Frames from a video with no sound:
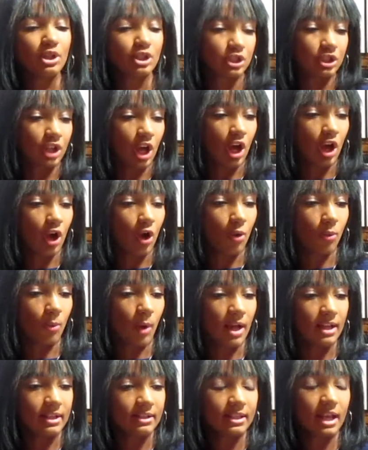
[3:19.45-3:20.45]
so
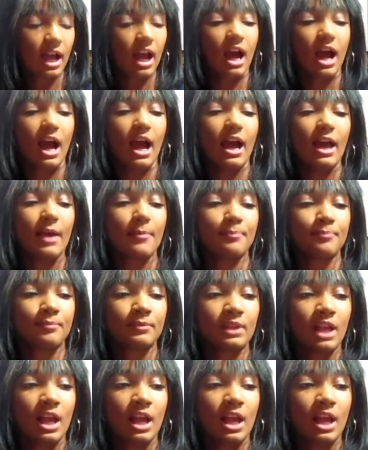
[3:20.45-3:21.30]
one time,